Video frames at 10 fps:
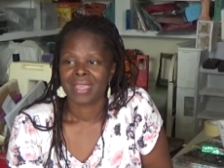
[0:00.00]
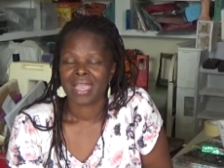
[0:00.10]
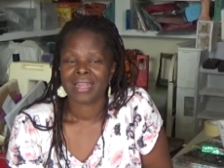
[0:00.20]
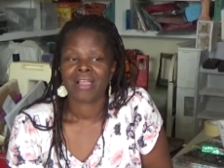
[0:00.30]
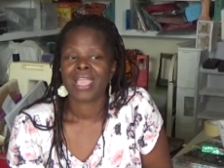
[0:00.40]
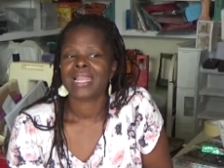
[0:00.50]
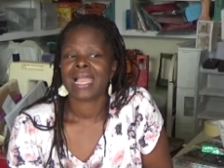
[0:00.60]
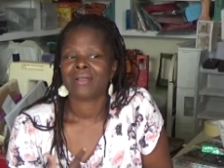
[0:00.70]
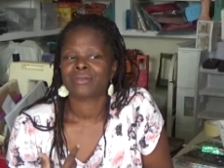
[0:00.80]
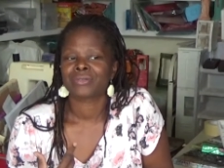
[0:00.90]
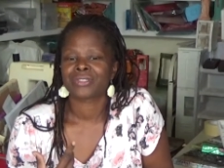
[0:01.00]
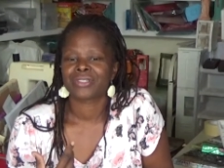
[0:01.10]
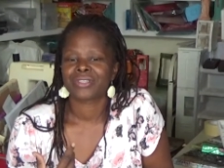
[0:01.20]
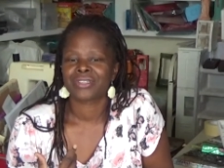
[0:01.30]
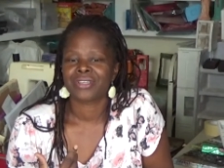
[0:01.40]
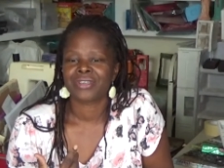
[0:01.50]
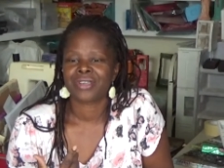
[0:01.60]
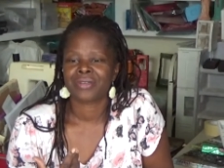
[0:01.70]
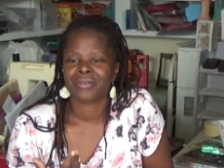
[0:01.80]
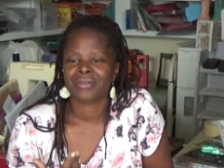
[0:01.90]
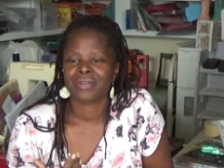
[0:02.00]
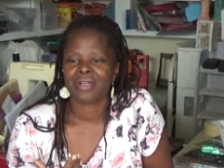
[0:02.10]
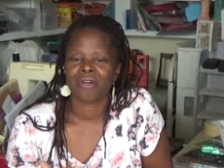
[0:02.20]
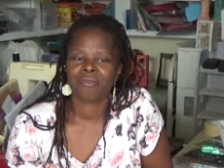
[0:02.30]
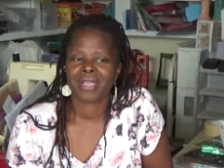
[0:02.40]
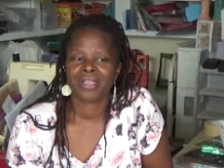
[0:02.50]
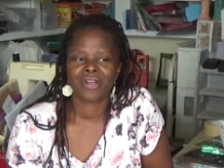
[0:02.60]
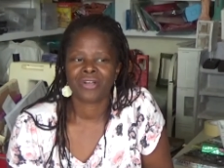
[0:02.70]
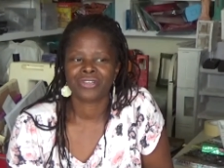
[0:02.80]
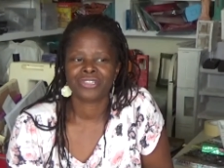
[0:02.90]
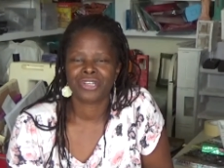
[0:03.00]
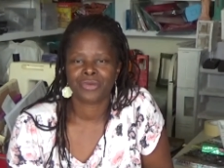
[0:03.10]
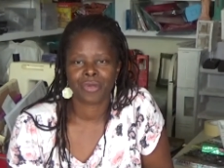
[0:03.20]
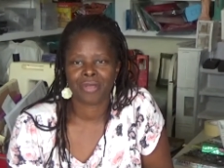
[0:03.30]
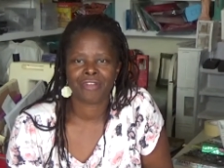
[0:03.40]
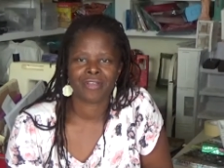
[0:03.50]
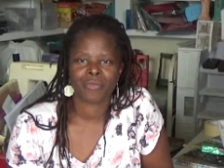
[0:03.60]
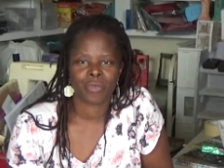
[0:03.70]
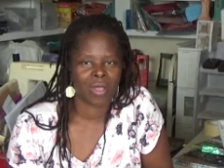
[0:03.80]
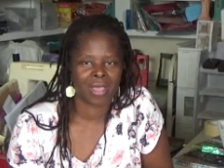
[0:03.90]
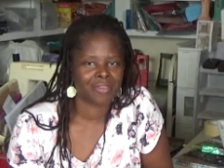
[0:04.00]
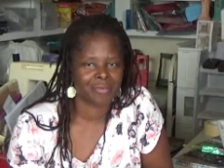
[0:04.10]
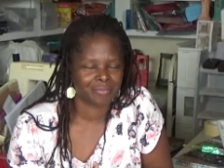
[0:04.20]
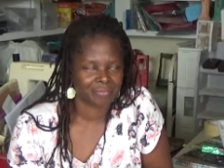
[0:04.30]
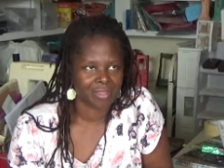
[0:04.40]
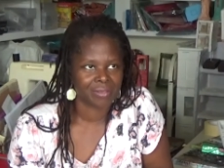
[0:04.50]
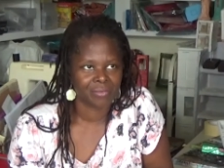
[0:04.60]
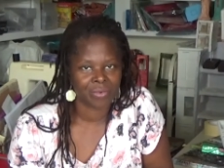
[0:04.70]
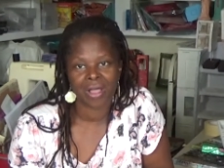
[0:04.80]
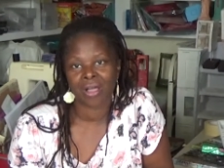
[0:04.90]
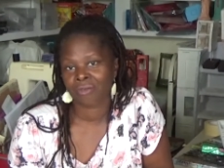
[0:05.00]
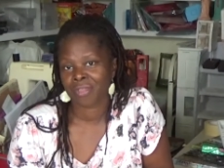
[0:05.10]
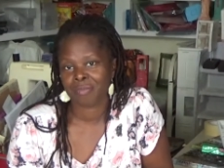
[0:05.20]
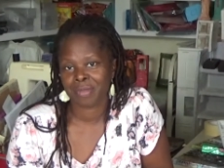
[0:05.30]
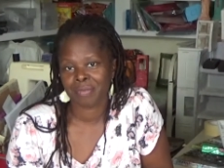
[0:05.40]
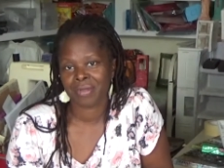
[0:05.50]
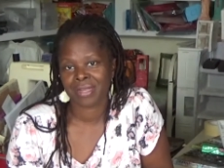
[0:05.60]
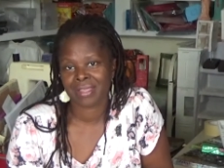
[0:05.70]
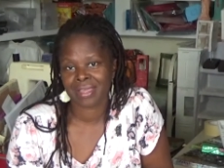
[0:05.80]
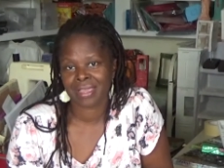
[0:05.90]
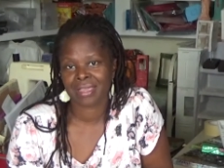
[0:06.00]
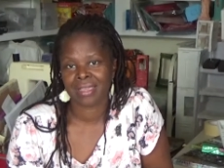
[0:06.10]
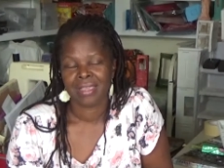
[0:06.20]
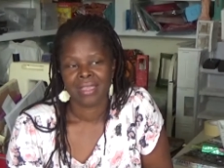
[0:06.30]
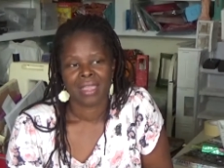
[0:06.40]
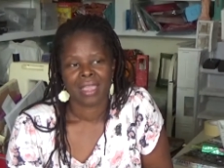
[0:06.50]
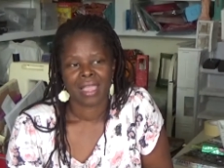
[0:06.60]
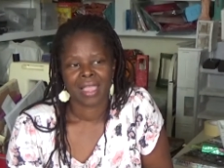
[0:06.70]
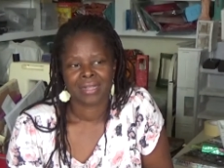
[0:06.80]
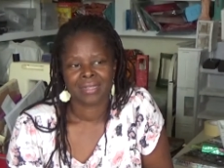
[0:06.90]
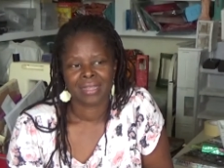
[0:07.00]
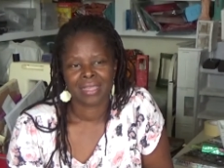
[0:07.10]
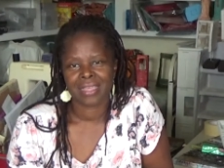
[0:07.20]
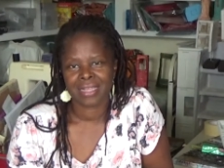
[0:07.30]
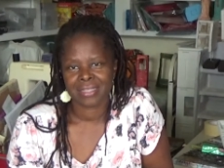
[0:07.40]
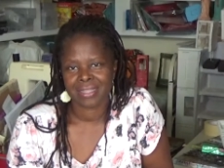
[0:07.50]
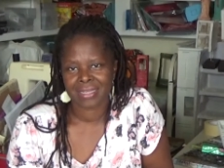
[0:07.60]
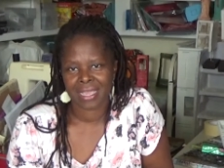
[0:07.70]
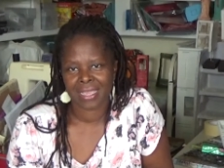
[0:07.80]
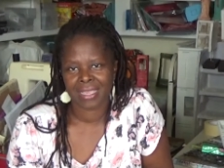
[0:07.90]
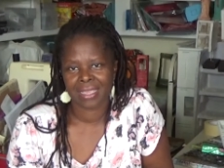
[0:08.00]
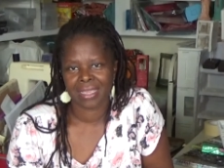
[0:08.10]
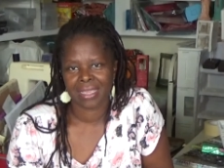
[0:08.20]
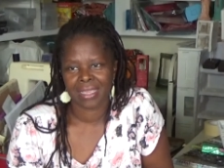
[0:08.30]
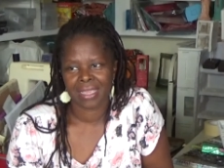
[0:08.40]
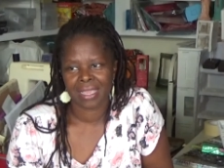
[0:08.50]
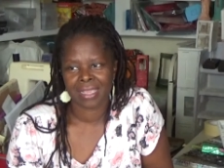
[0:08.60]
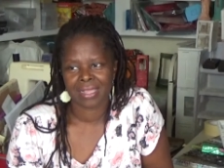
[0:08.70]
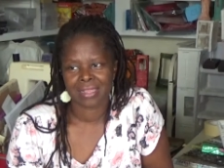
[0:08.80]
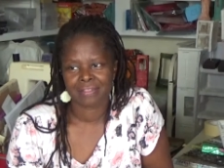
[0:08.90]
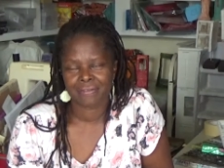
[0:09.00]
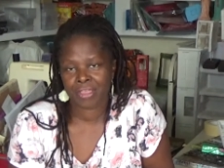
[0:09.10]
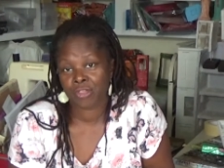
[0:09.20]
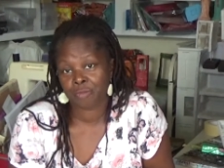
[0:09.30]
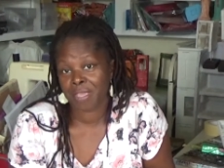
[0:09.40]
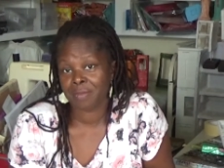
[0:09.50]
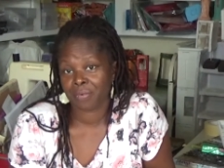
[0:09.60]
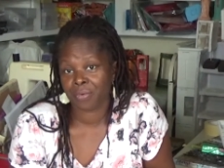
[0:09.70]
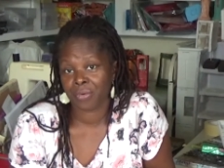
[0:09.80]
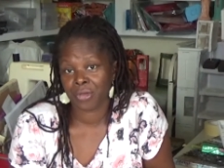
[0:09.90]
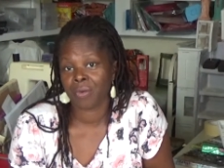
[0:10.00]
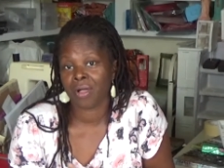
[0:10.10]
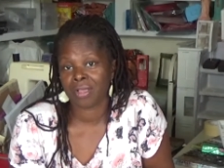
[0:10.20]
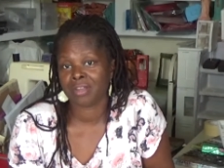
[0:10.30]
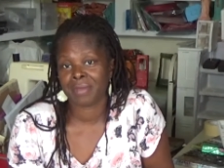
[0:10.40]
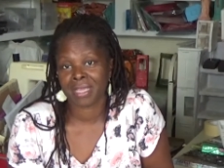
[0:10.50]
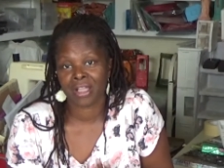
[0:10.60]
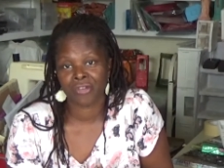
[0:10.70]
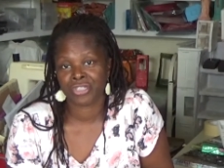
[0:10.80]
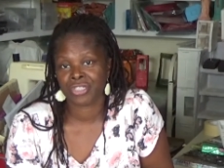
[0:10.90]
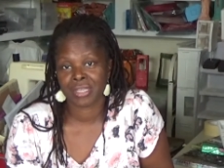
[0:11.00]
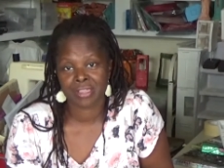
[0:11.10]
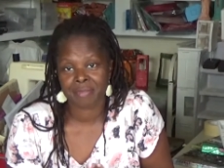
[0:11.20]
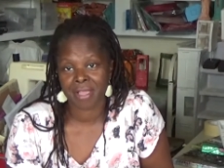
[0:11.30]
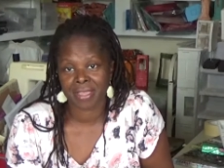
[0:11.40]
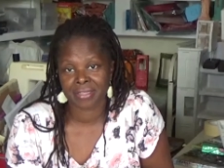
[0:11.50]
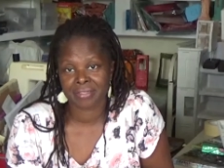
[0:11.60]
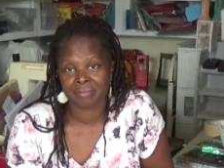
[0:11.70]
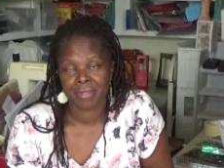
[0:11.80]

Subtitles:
I allowed, you know, oh my gosh, you know, what are other people going to think? And at the end of the day, it's for those people who are going to be encouraged and inspired.